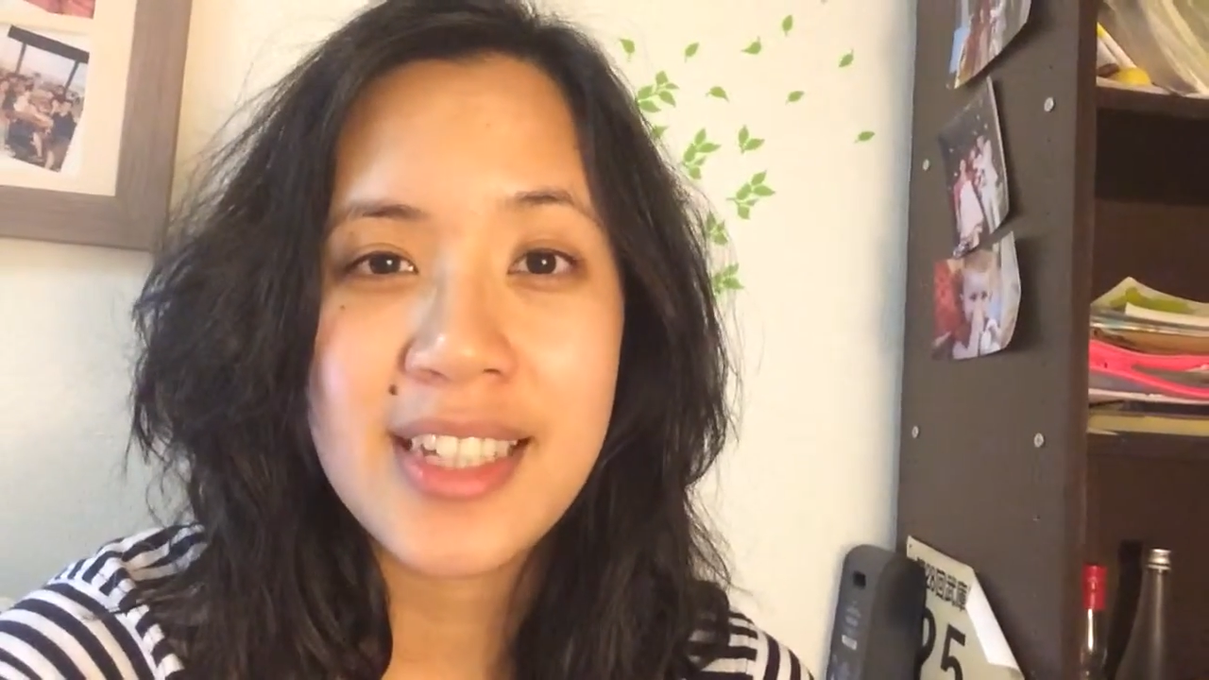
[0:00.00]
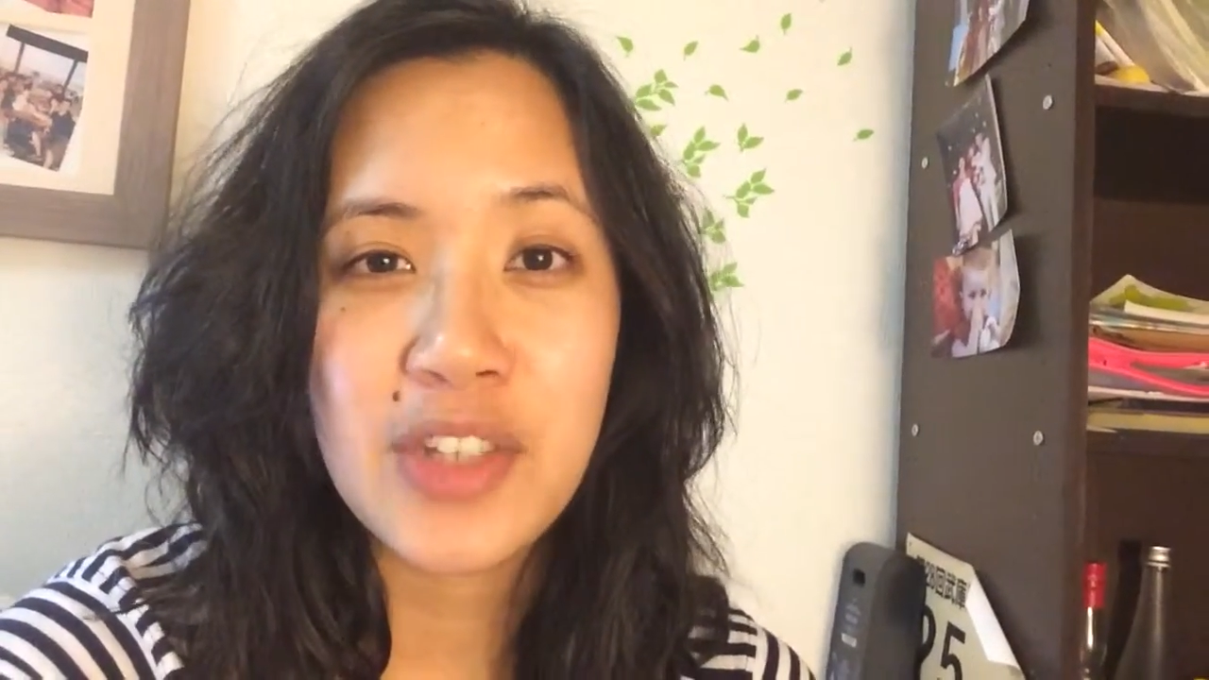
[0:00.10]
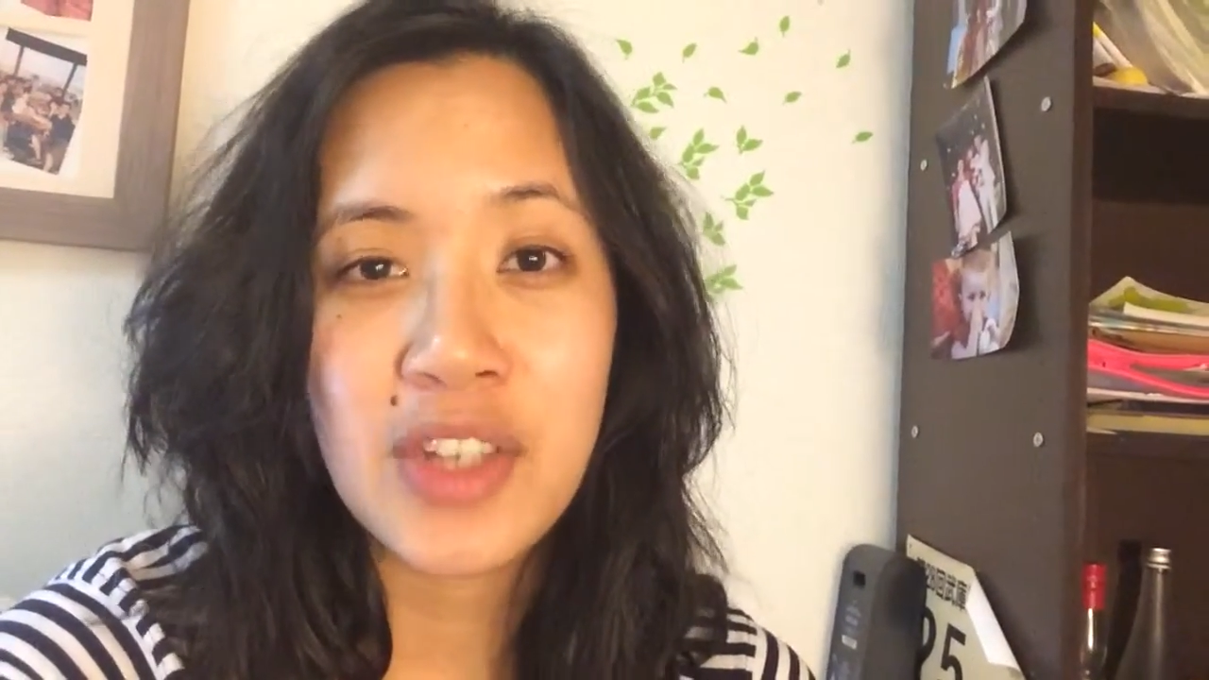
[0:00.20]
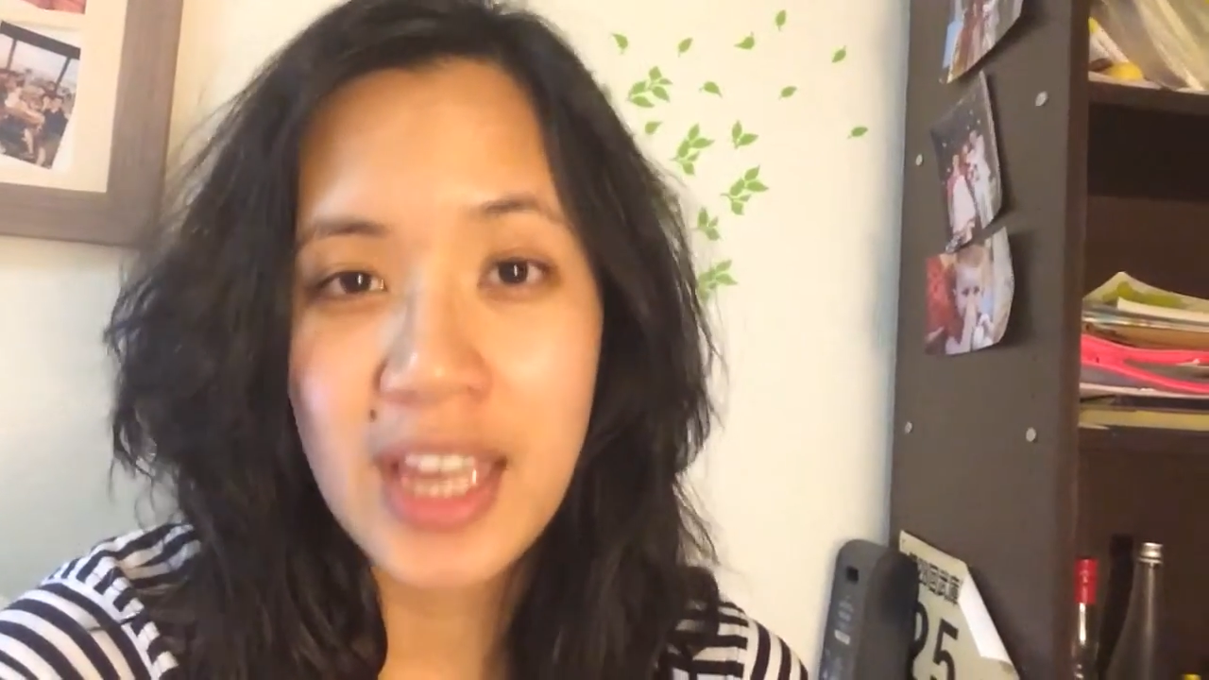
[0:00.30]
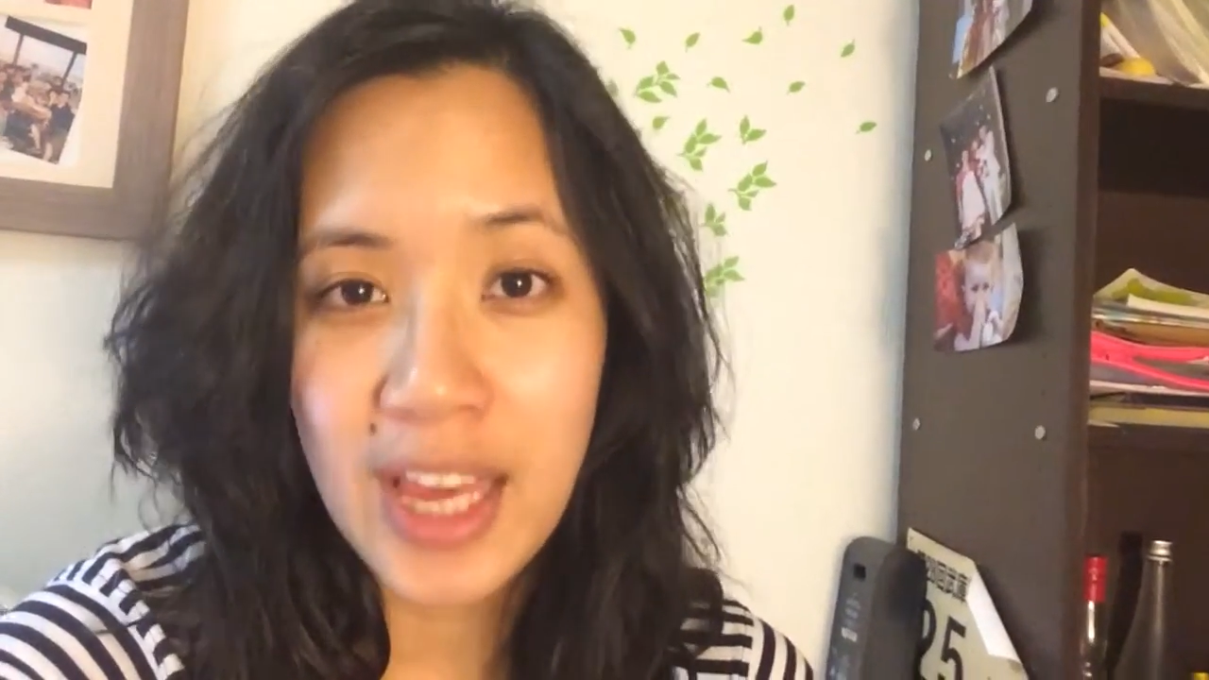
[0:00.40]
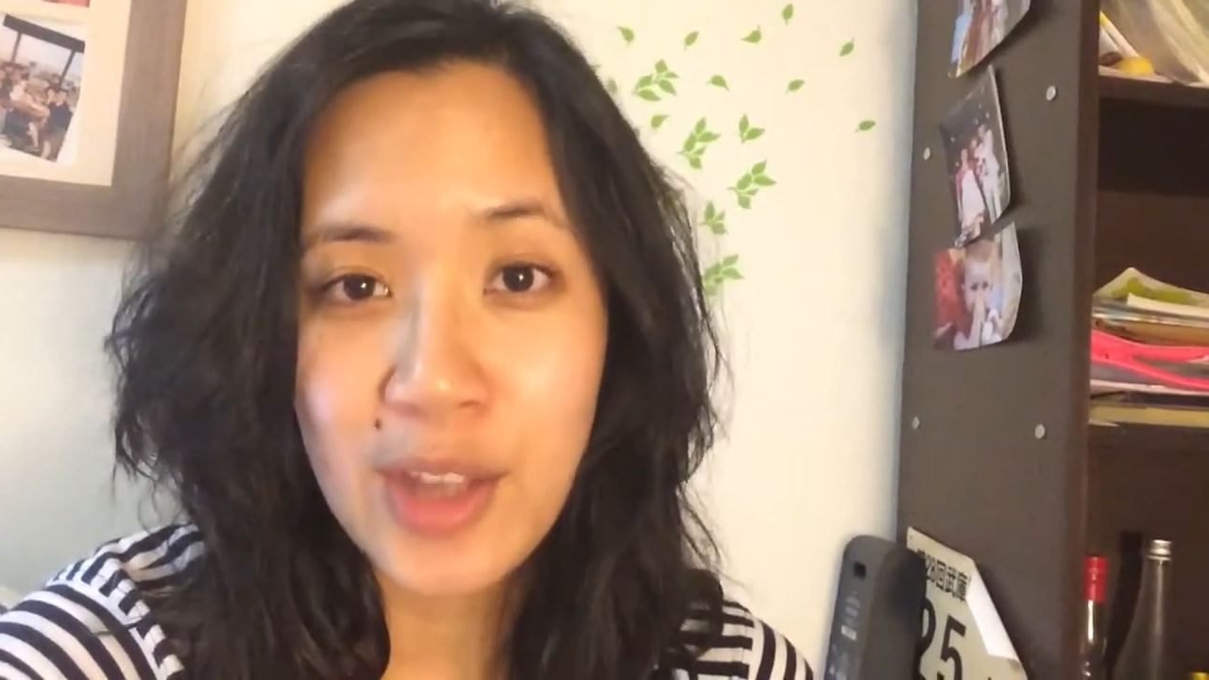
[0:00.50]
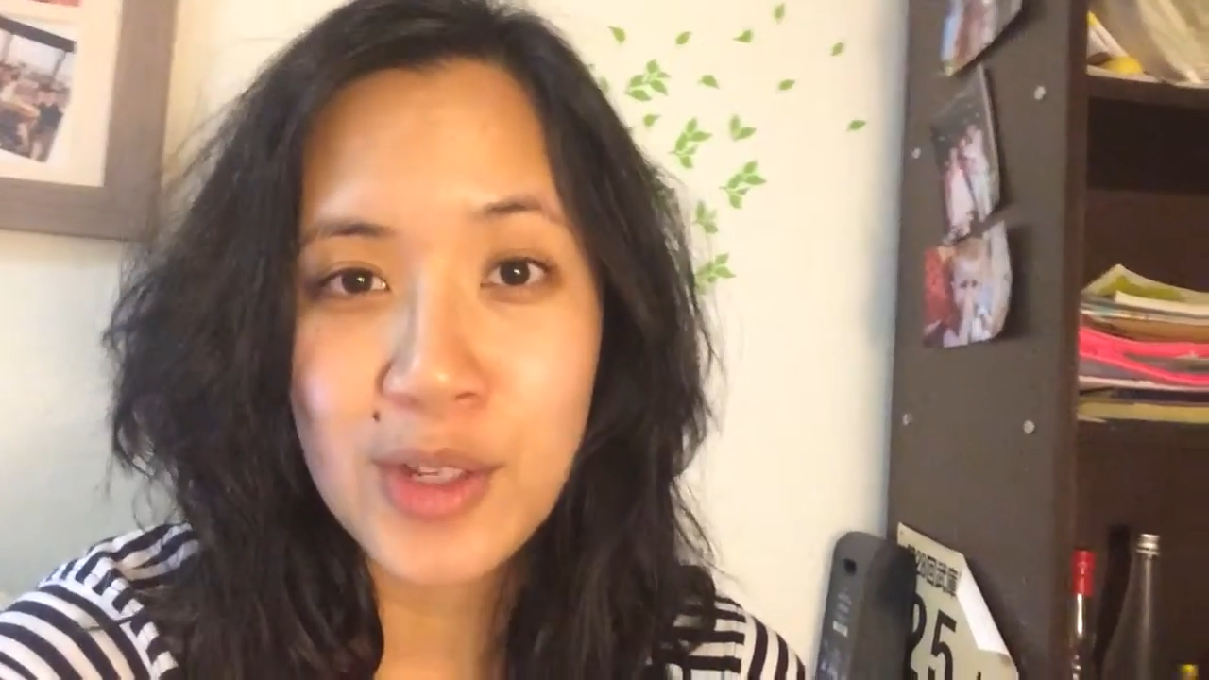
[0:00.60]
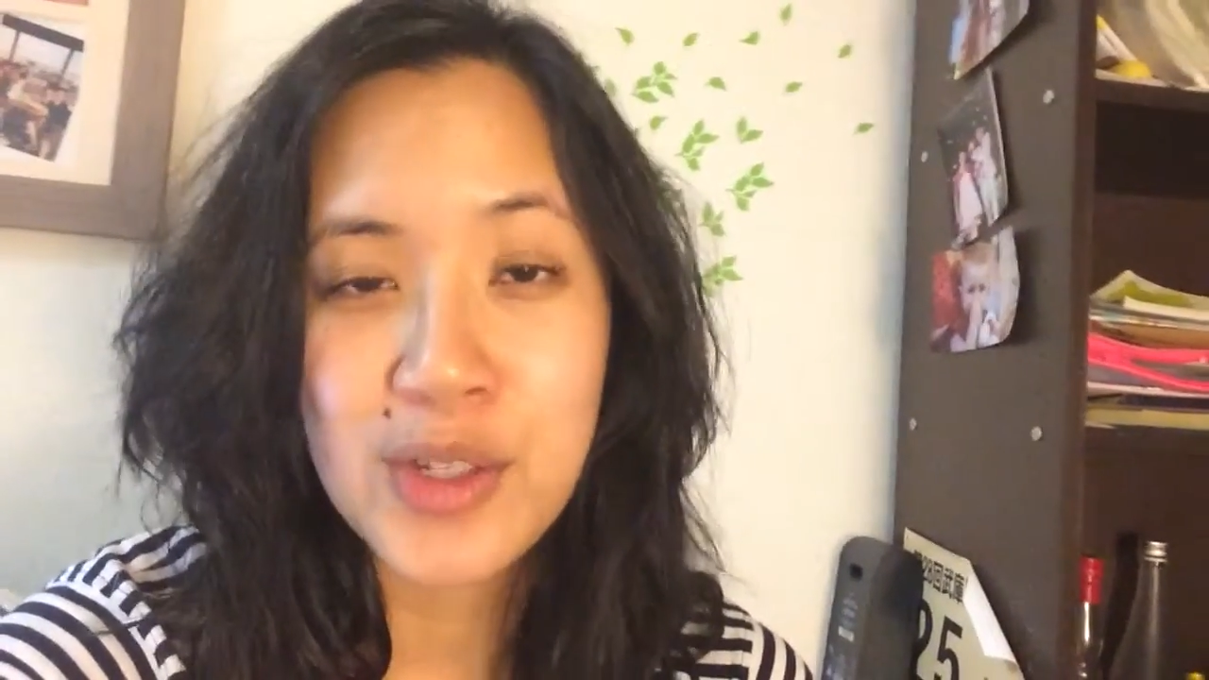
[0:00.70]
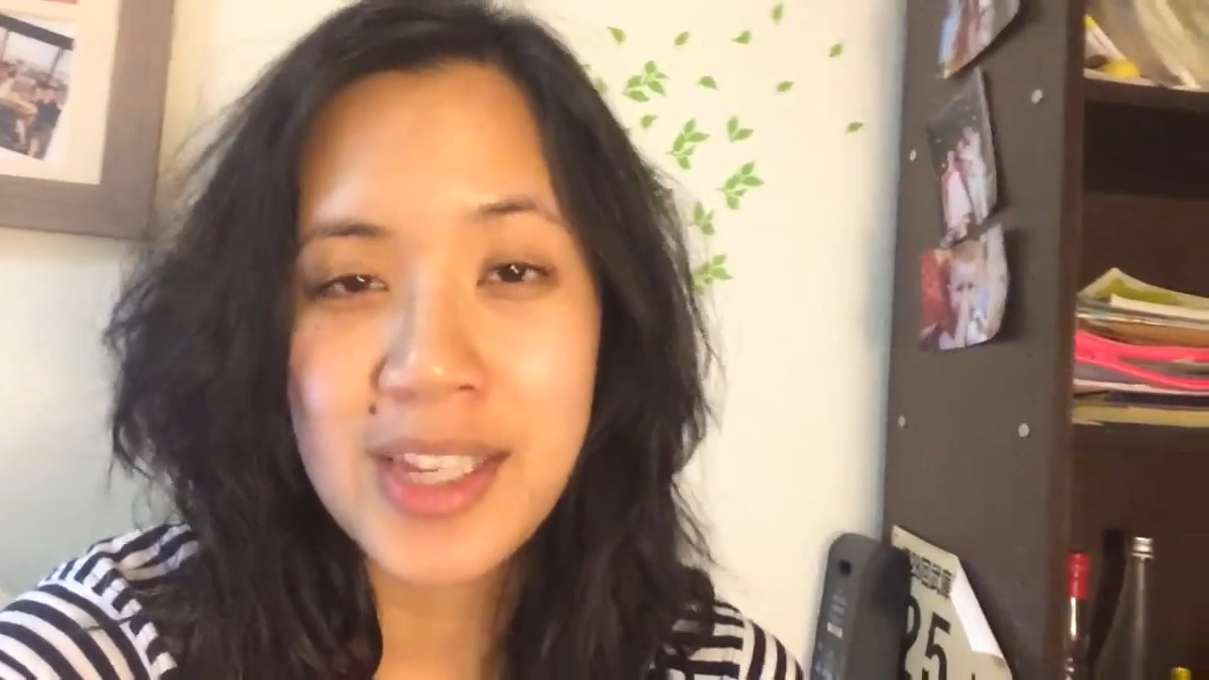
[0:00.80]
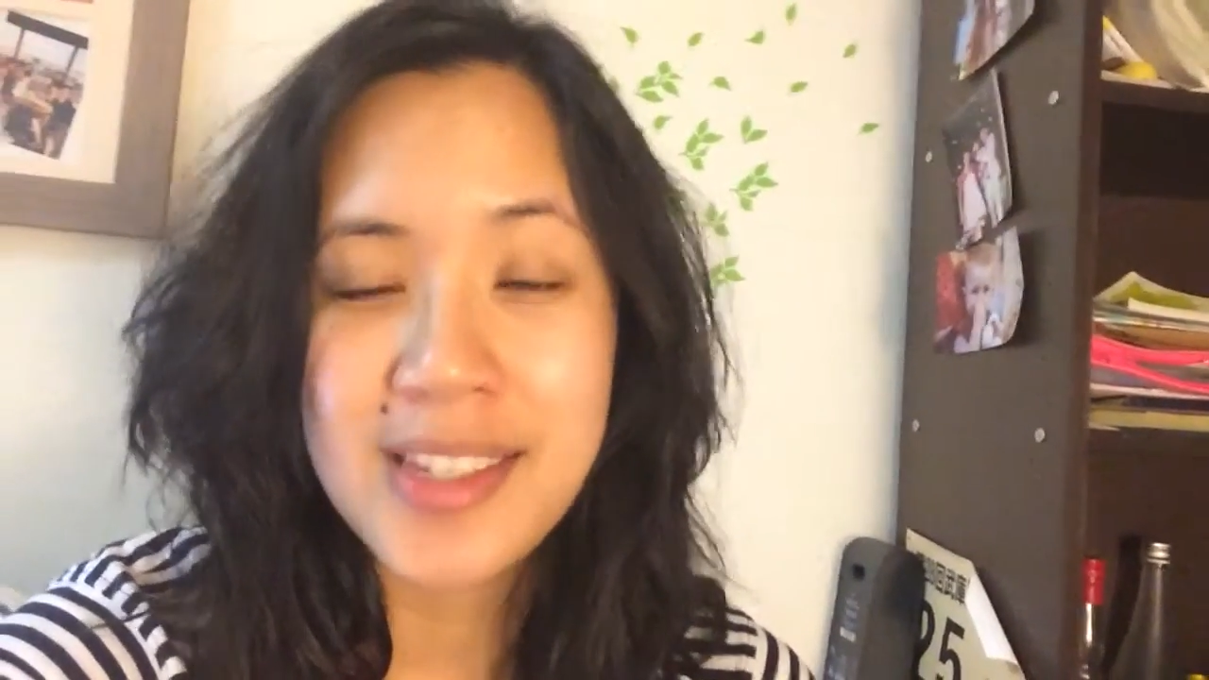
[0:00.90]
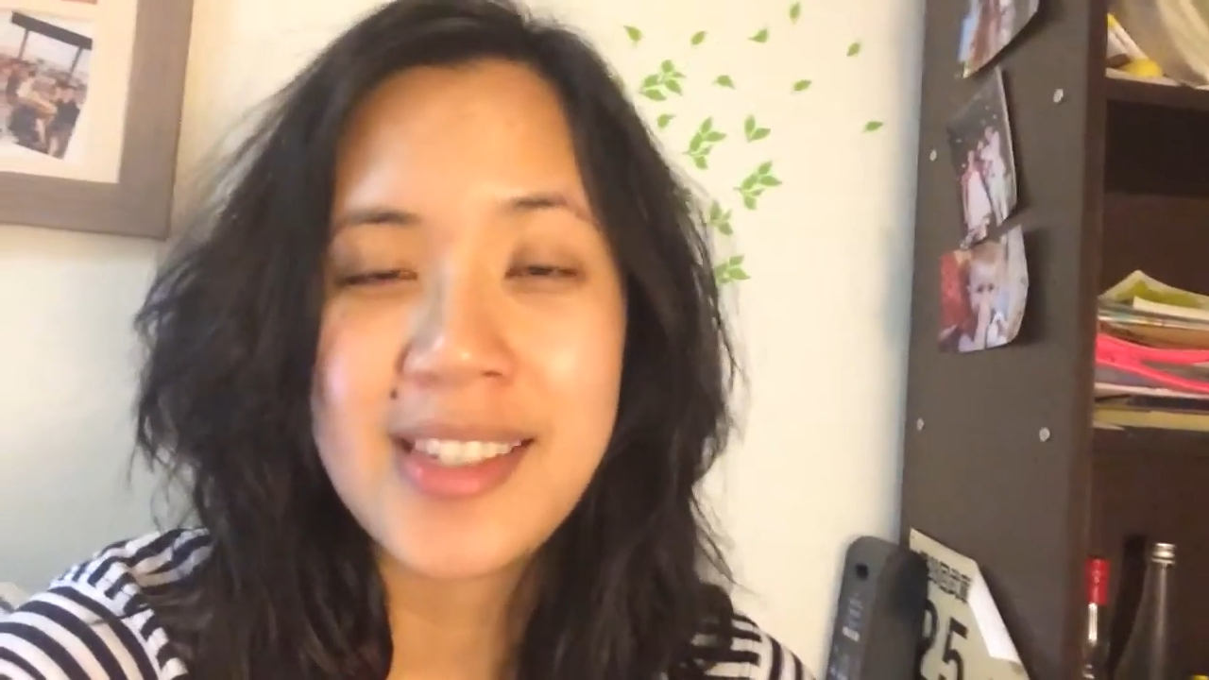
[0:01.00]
teaching English as